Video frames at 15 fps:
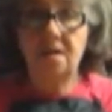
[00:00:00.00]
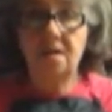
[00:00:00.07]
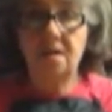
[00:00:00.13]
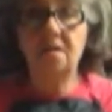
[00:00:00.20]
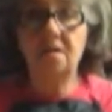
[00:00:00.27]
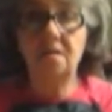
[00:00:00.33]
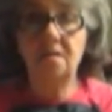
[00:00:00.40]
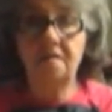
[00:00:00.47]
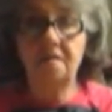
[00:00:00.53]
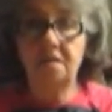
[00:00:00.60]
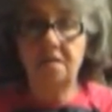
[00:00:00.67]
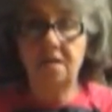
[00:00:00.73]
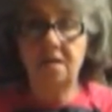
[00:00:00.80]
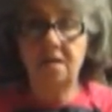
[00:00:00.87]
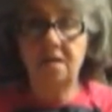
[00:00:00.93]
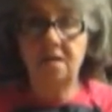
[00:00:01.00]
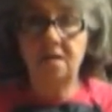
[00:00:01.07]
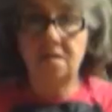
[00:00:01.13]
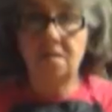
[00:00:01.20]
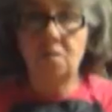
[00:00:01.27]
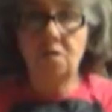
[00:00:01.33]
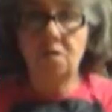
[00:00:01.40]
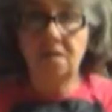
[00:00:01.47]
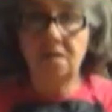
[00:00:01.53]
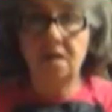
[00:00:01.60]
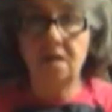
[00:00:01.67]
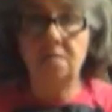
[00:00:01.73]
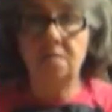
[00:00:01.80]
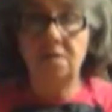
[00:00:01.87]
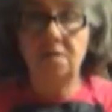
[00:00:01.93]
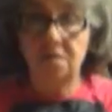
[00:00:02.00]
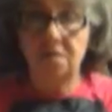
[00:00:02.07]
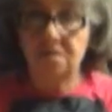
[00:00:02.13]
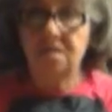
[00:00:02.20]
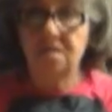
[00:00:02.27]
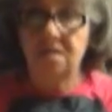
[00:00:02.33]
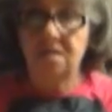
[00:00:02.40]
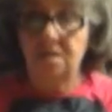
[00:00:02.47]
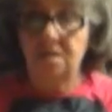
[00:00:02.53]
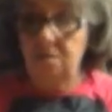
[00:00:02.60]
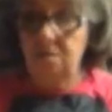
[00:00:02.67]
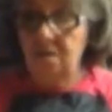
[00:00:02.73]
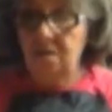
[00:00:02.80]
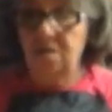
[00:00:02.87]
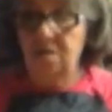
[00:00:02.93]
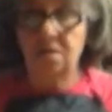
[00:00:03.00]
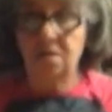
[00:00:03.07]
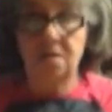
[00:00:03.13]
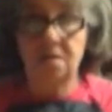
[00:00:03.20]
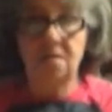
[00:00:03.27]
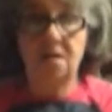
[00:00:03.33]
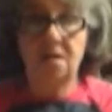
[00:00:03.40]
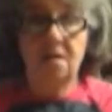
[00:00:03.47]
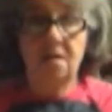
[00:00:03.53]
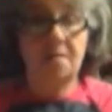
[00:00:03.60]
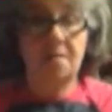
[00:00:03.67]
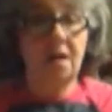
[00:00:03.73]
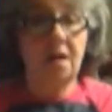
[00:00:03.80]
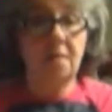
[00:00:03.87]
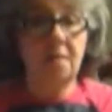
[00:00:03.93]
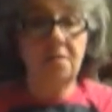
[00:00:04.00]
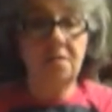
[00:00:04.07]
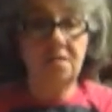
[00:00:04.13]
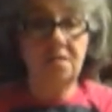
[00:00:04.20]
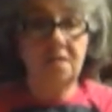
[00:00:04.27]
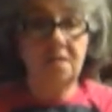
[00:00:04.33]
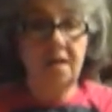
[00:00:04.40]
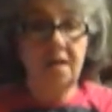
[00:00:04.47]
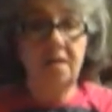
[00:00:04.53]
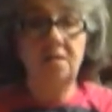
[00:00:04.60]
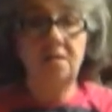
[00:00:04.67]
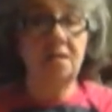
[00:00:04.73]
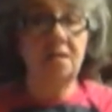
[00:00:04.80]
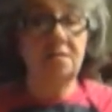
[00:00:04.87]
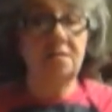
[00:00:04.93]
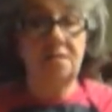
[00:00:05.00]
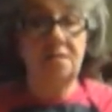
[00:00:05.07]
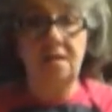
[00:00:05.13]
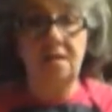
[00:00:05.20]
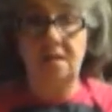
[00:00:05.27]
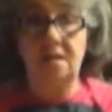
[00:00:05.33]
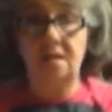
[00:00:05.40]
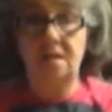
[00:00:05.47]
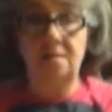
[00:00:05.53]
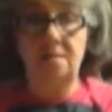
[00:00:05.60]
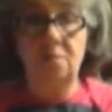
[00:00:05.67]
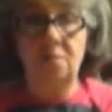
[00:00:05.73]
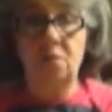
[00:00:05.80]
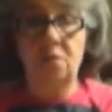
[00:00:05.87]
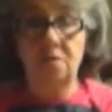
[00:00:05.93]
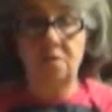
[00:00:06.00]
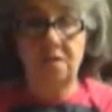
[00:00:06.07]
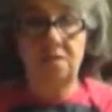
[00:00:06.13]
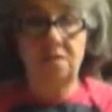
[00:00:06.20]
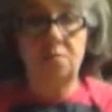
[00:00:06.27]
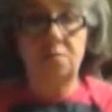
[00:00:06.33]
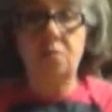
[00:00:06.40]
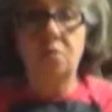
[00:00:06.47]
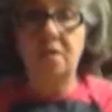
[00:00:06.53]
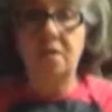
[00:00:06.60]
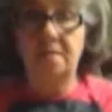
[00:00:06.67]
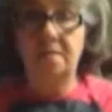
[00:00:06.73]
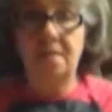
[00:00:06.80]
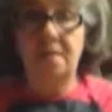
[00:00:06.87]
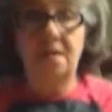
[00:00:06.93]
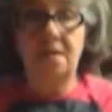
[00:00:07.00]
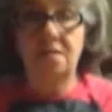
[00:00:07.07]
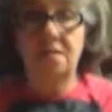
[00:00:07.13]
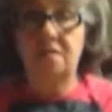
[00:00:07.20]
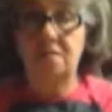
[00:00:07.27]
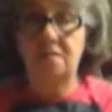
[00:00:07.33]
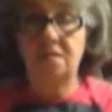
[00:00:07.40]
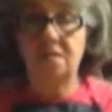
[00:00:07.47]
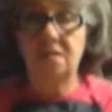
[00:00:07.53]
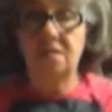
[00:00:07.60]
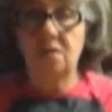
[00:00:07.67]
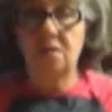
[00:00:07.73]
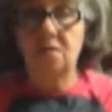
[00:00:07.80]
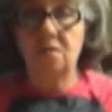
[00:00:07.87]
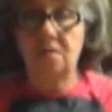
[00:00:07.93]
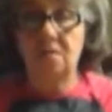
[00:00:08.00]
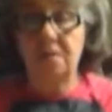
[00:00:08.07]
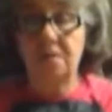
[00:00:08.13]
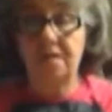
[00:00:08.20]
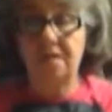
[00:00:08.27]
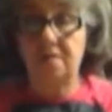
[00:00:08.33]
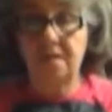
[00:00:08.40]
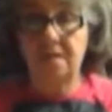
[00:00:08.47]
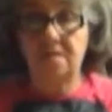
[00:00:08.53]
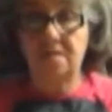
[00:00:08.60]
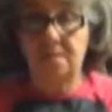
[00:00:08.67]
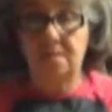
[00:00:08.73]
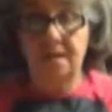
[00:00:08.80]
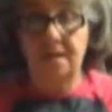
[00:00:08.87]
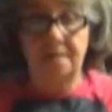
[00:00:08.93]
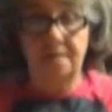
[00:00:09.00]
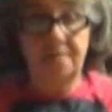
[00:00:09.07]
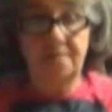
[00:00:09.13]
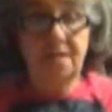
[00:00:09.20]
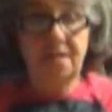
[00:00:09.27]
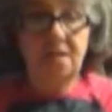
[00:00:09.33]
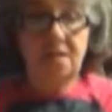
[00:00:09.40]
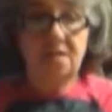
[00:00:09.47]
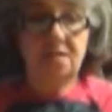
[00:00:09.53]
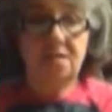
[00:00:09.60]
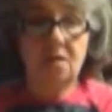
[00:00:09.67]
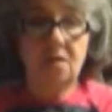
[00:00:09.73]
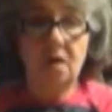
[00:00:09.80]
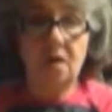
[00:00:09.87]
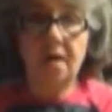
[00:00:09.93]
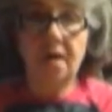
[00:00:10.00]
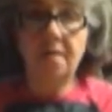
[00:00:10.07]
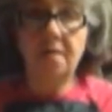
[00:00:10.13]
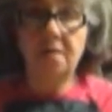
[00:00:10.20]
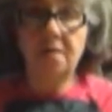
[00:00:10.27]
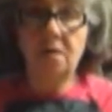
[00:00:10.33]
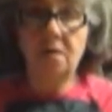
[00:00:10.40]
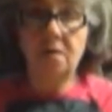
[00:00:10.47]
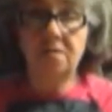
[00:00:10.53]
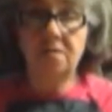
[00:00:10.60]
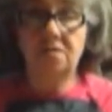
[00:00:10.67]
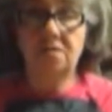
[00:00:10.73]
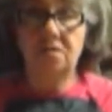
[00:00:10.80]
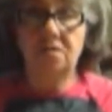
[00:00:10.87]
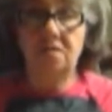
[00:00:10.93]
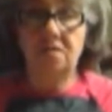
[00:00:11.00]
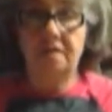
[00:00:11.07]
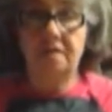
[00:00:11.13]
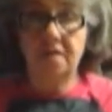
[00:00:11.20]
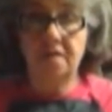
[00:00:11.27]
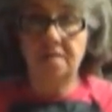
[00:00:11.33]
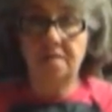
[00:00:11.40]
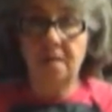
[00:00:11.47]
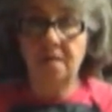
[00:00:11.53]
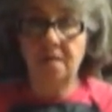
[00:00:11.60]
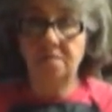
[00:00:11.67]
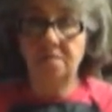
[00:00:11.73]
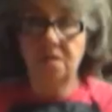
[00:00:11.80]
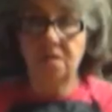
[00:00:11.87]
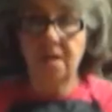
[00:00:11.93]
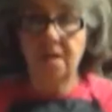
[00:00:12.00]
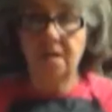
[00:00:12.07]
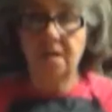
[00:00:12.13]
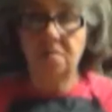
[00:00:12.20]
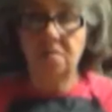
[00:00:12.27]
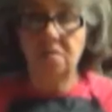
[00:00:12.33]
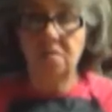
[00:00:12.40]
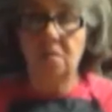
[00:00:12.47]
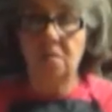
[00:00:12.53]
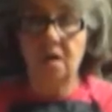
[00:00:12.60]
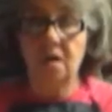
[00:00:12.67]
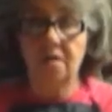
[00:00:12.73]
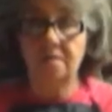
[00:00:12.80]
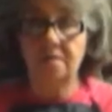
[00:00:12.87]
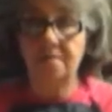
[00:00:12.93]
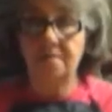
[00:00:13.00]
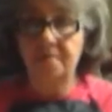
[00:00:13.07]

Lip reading: And then if you need a little more time, just continue it cooking. But I'm going to say it doesn't need any more than 20 minutes for this whole complete recipe. So I am going to fill the bottom tray up with water,